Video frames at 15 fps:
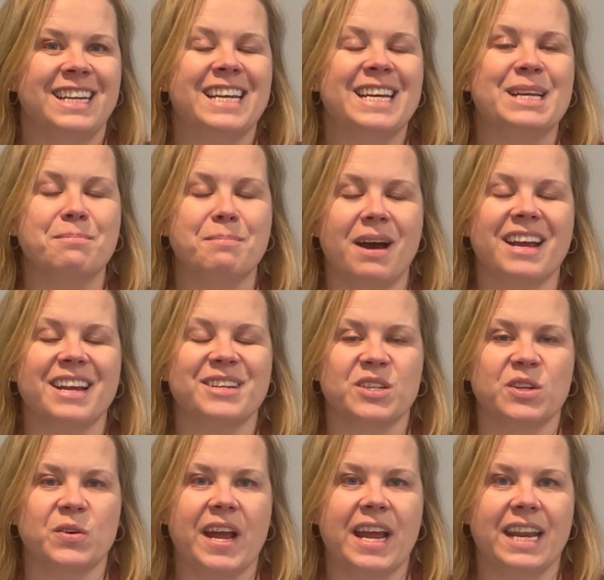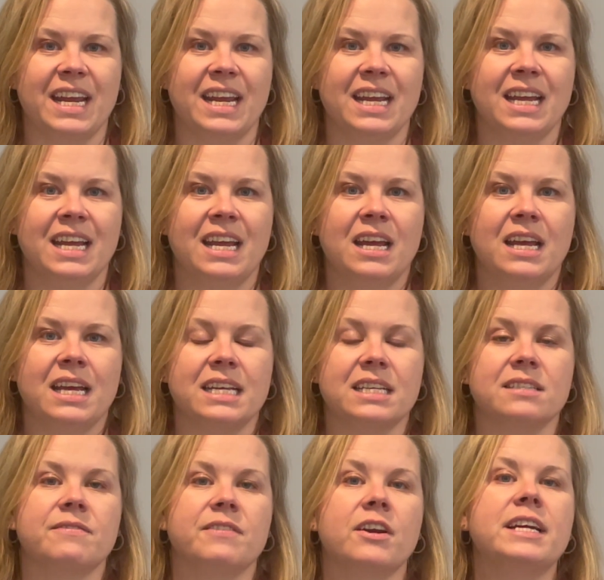in mind already, is
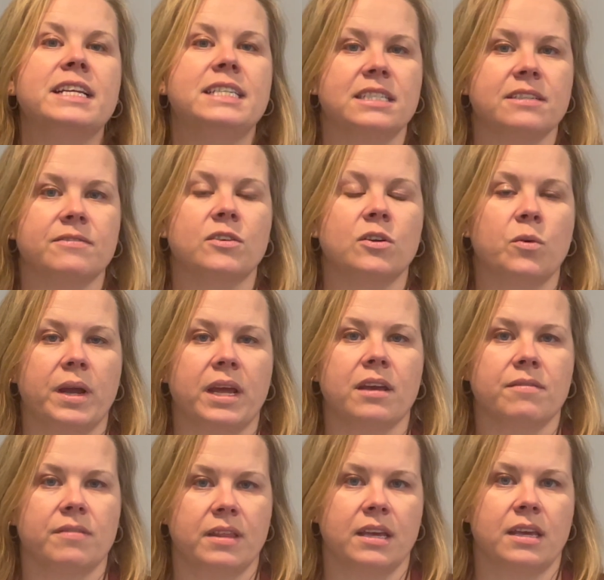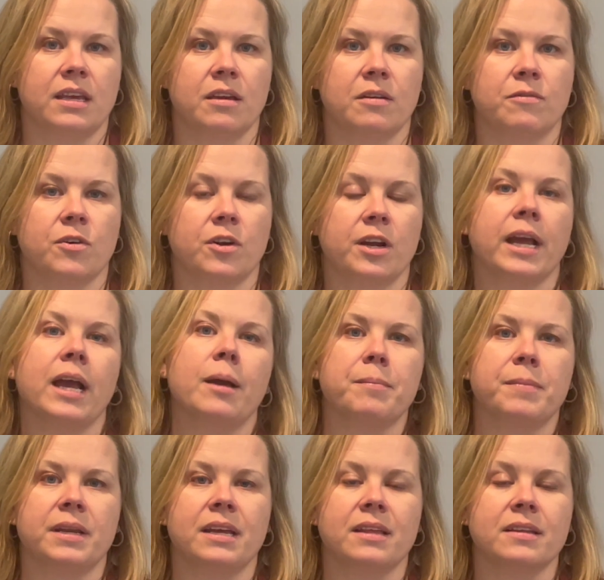a very different way of thinking for a
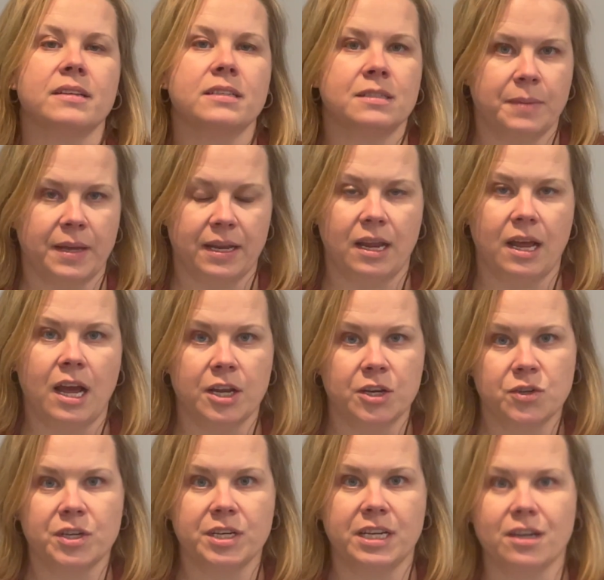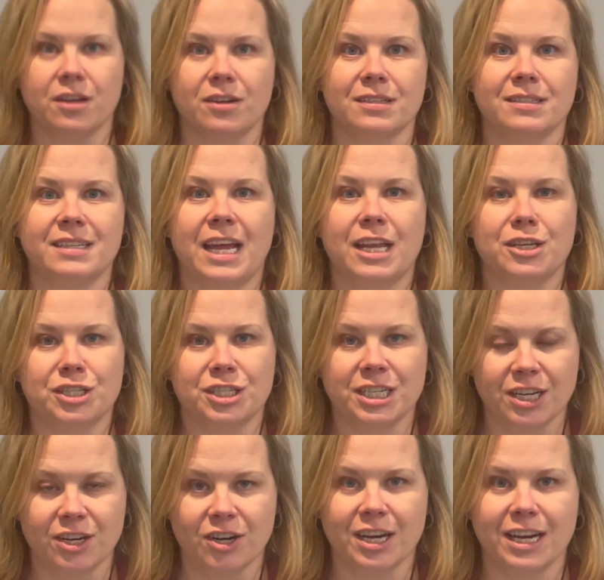company that has spent 100 years
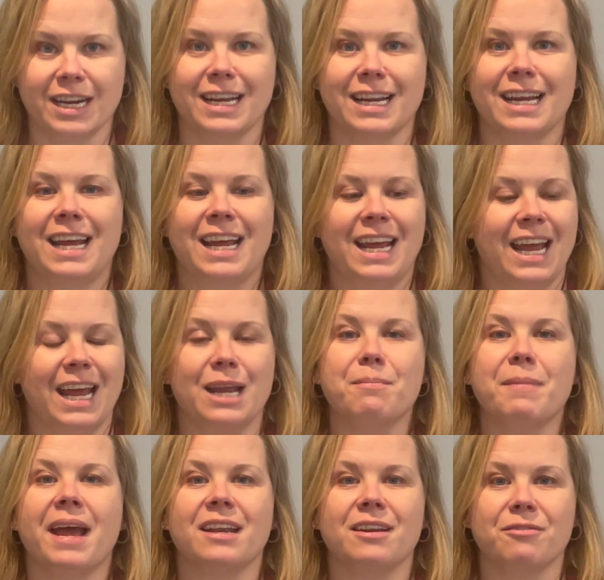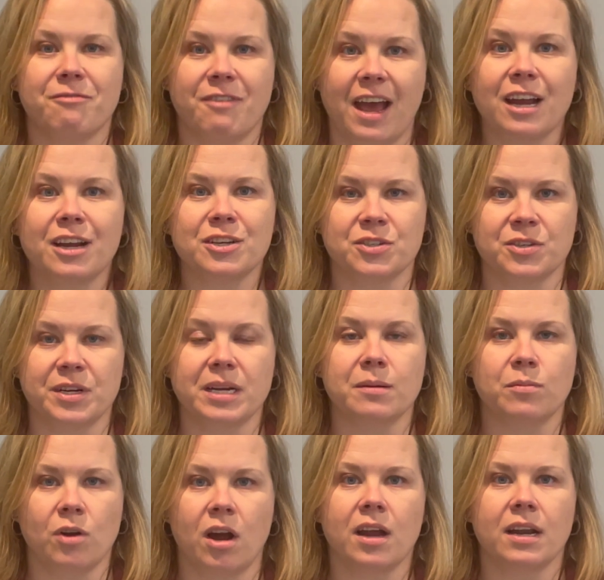engineering and manufacturing
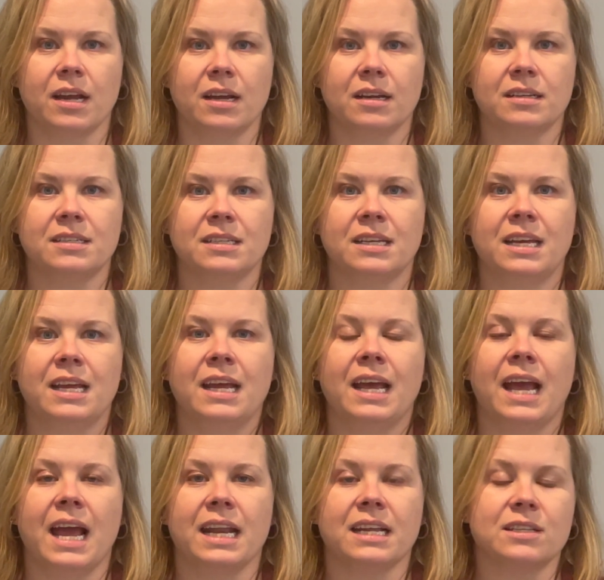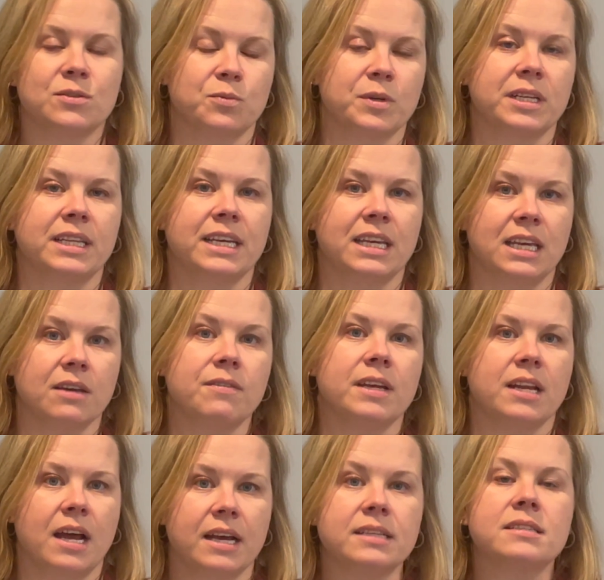product. And it's really given
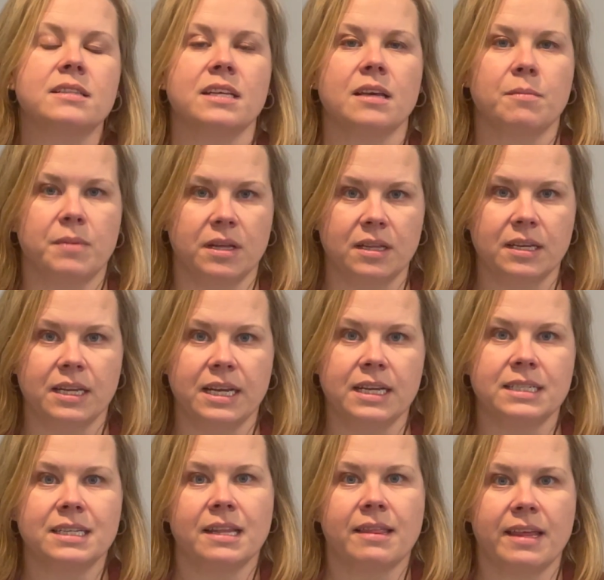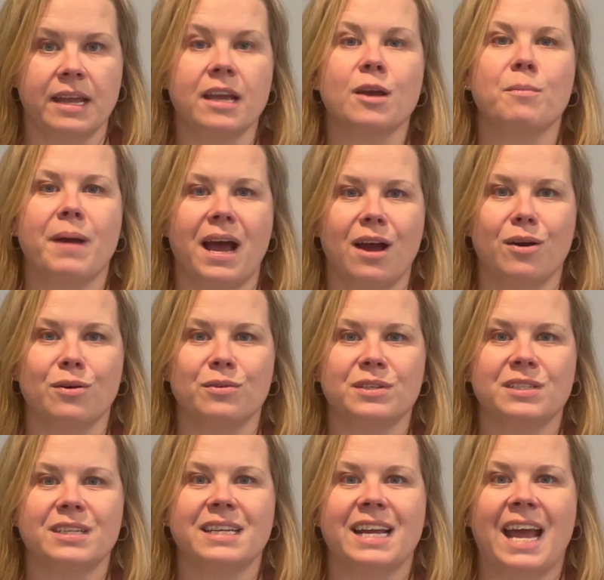us the ability to think about
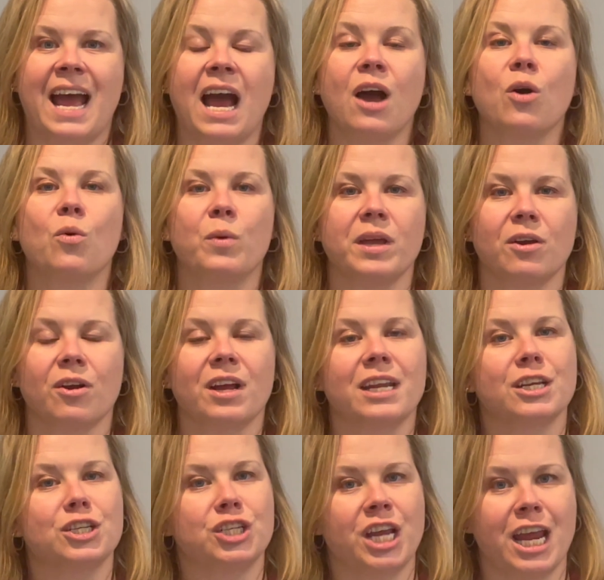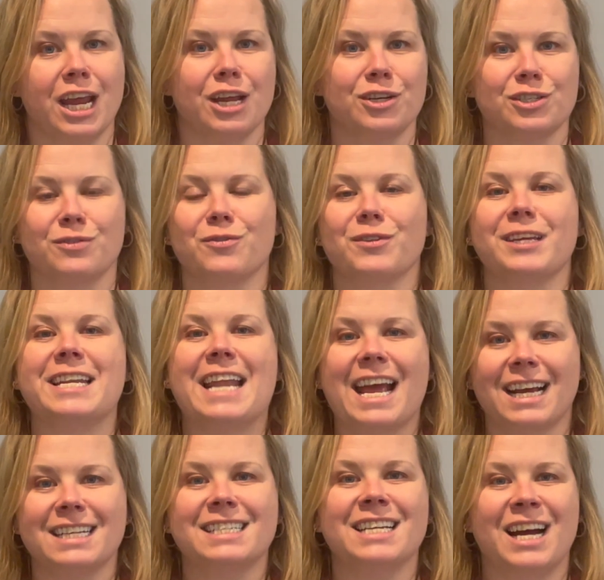how we are going to change over the
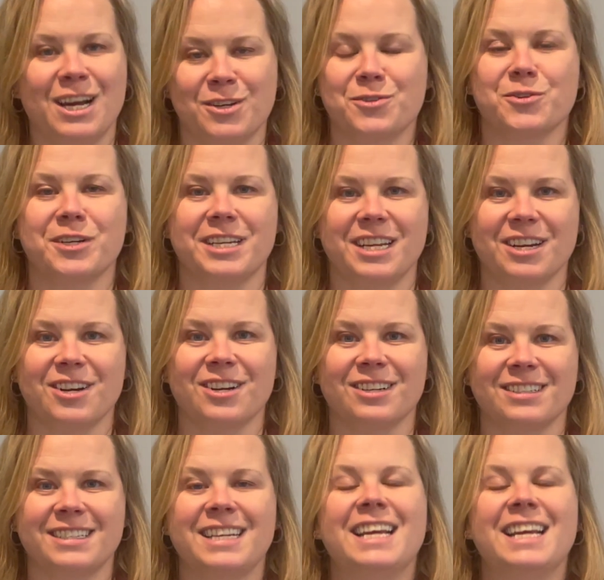next 100 years